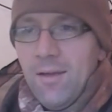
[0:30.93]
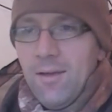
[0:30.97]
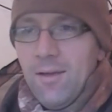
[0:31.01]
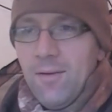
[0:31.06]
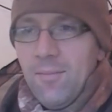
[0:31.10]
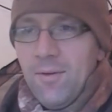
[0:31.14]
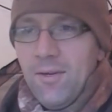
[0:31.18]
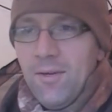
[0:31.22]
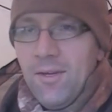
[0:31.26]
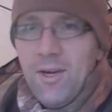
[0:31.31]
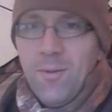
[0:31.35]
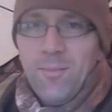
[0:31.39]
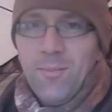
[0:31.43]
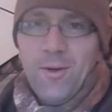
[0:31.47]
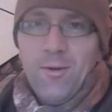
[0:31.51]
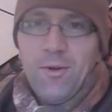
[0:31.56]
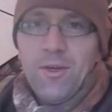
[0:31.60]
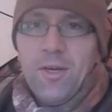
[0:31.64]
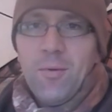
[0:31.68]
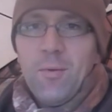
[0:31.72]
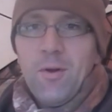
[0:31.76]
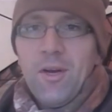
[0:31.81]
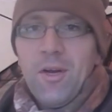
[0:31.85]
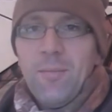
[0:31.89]
but I'm the
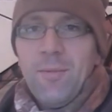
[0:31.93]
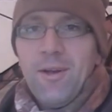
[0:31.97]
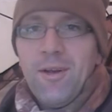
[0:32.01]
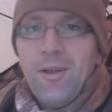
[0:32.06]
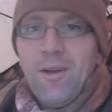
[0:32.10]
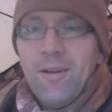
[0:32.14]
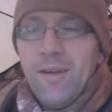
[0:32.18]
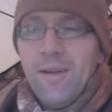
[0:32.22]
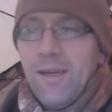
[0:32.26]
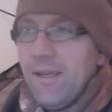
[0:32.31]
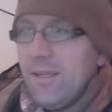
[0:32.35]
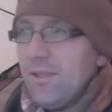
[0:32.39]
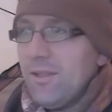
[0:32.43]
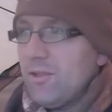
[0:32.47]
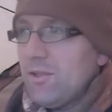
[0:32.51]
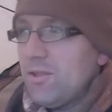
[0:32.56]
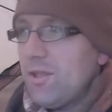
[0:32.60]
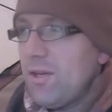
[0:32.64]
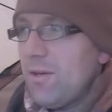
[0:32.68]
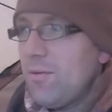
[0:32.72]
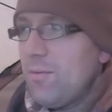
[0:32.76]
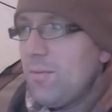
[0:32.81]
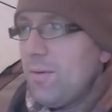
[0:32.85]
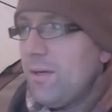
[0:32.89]
lucky one, I'm on holiday,
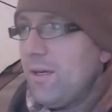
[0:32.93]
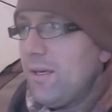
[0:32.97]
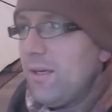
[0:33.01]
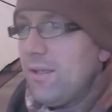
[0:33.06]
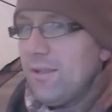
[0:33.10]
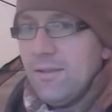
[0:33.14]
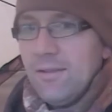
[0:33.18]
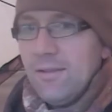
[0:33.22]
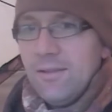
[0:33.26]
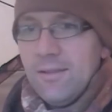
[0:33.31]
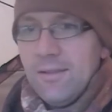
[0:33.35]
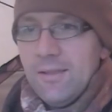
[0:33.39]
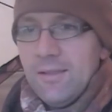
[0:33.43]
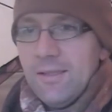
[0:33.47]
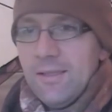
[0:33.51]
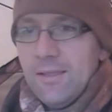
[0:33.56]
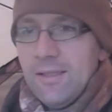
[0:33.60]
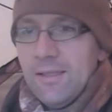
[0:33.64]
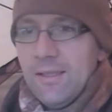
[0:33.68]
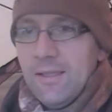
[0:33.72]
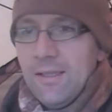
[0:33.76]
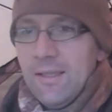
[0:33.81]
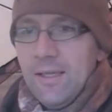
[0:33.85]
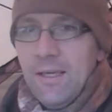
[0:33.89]
so
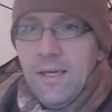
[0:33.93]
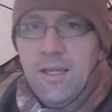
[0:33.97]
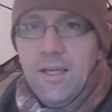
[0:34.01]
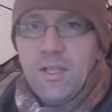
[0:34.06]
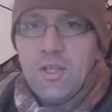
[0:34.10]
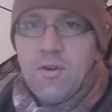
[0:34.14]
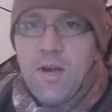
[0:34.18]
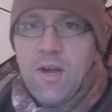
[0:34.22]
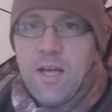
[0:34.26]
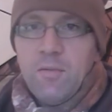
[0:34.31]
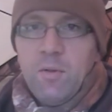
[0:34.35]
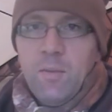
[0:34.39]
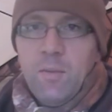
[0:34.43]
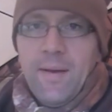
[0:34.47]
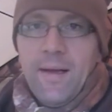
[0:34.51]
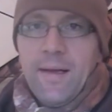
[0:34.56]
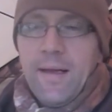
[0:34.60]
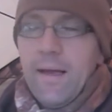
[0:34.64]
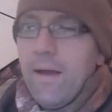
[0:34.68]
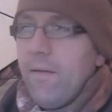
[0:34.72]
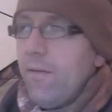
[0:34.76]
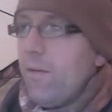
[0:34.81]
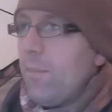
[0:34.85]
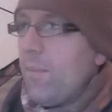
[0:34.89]
it's great to be
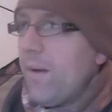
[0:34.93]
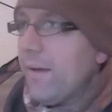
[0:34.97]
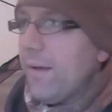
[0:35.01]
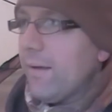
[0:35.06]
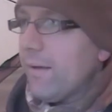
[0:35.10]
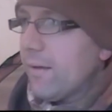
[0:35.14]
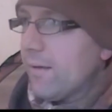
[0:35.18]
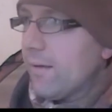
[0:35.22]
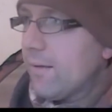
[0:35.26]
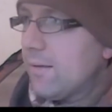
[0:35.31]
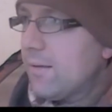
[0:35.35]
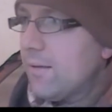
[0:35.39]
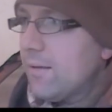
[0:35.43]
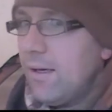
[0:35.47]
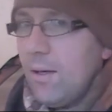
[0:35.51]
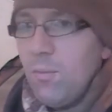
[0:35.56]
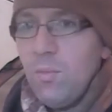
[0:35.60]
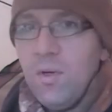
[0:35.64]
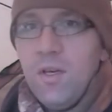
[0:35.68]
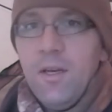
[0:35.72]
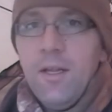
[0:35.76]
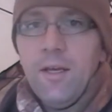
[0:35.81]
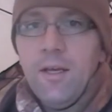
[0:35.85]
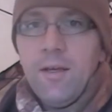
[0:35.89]
back out on the bank.
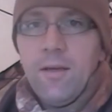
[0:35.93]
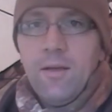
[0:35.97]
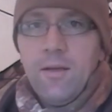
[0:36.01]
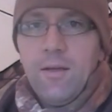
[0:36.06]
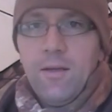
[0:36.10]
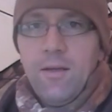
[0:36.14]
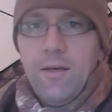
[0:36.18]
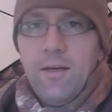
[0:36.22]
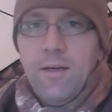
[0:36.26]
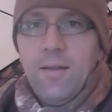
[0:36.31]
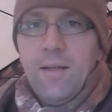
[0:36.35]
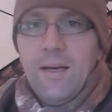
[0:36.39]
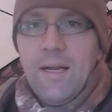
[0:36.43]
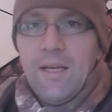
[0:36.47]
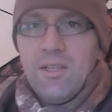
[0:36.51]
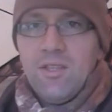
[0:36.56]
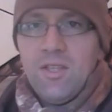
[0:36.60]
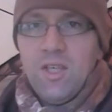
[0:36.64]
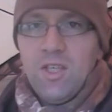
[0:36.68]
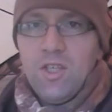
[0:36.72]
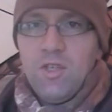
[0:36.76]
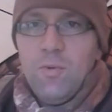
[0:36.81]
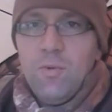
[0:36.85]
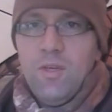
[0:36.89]
And with Nick, the
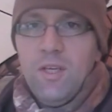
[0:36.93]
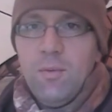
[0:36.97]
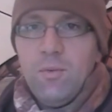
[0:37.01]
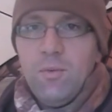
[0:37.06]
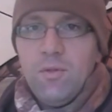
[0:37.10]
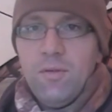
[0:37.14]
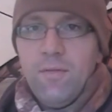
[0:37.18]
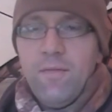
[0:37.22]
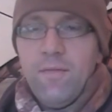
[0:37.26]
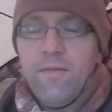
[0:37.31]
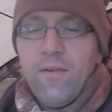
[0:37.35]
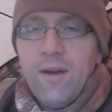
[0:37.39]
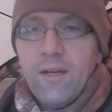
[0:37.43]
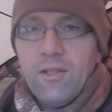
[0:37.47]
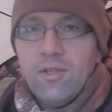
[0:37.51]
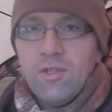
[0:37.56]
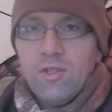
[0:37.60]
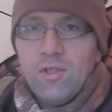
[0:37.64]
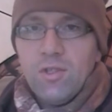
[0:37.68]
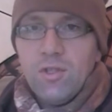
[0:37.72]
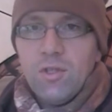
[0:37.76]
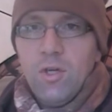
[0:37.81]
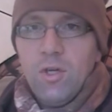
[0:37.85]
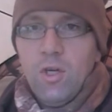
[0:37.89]
last session we did was in
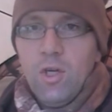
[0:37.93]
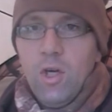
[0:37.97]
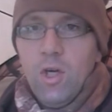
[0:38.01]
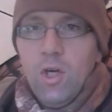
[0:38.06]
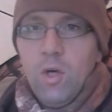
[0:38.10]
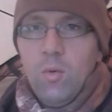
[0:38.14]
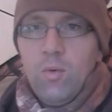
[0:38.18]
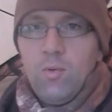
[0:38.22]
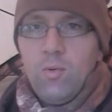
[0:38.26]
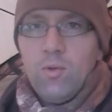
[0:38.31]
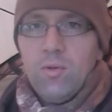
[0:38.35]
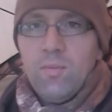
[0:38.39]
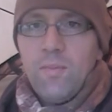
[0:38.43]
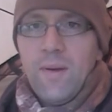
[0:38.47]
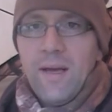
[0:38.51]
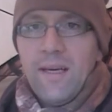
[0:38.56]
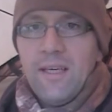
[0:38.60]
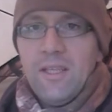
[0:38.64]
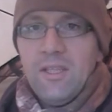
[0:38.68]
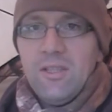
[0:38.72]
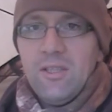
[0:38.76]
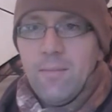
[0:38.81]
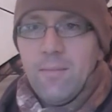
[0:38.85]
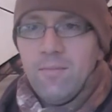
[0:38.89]
France, which was
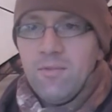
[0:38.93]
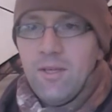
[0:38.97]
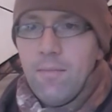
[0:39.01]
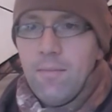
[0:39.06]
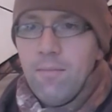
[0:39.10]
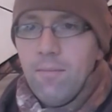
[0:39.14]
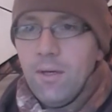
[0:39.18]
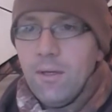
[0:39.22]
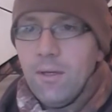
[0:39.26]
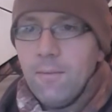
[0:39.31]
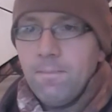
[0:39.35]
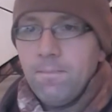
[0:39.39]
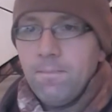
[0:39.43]
back in September.